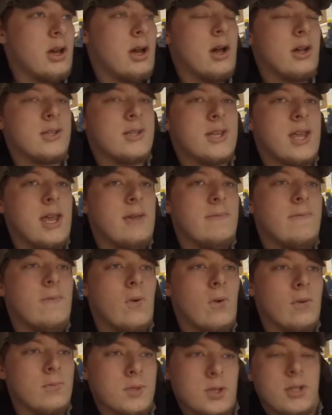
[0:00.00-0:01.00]
escape
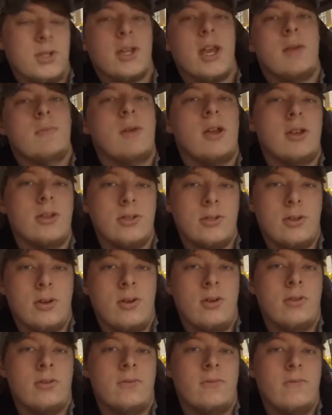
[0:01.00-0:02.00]
forums or escape pages
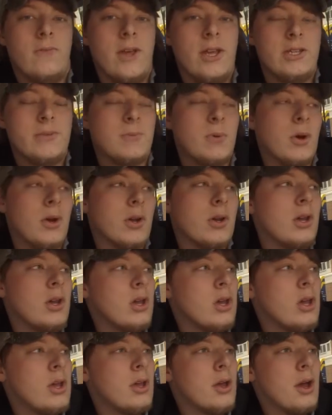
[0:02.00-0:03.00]
on Facebook,
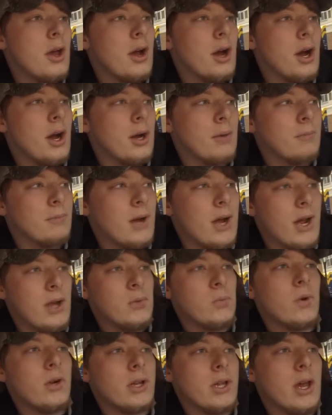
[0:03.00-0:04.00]
I had
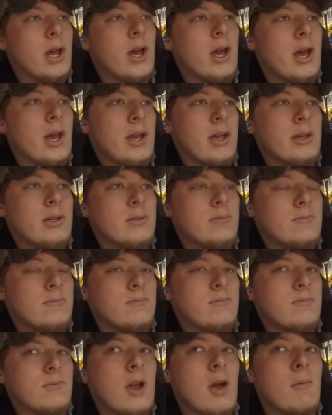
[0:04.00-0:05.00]
one guy
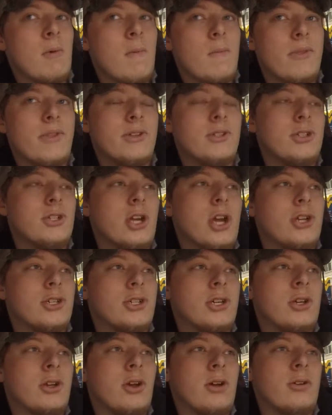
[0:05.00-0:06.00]
come up with a
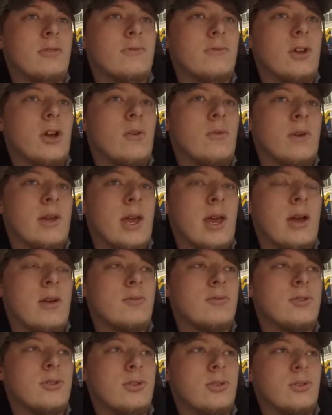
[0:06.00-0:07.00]
suggestion of going
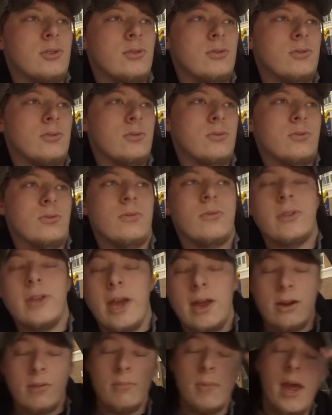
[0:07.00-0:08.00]
out to the
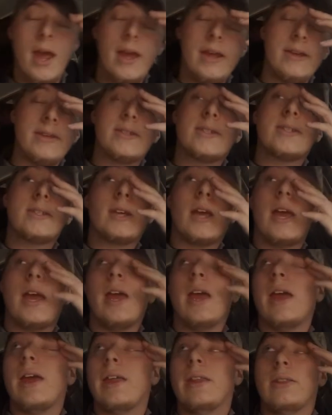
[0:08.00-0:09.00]
Outer Banks,
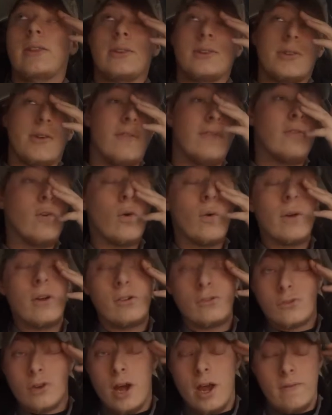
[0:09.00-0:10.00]
and there's a four-wheel
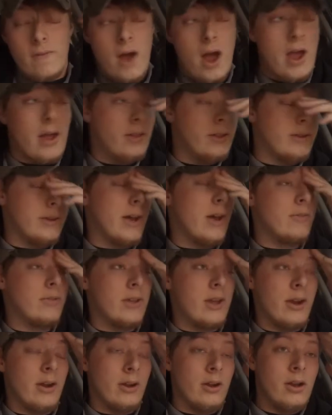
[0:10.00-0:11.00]
drive island out
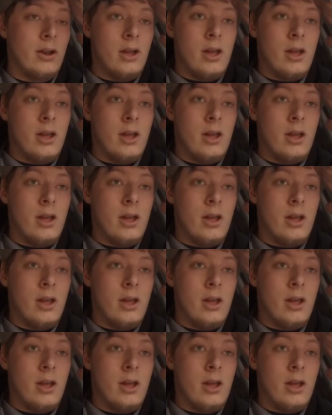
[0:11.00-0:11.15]
there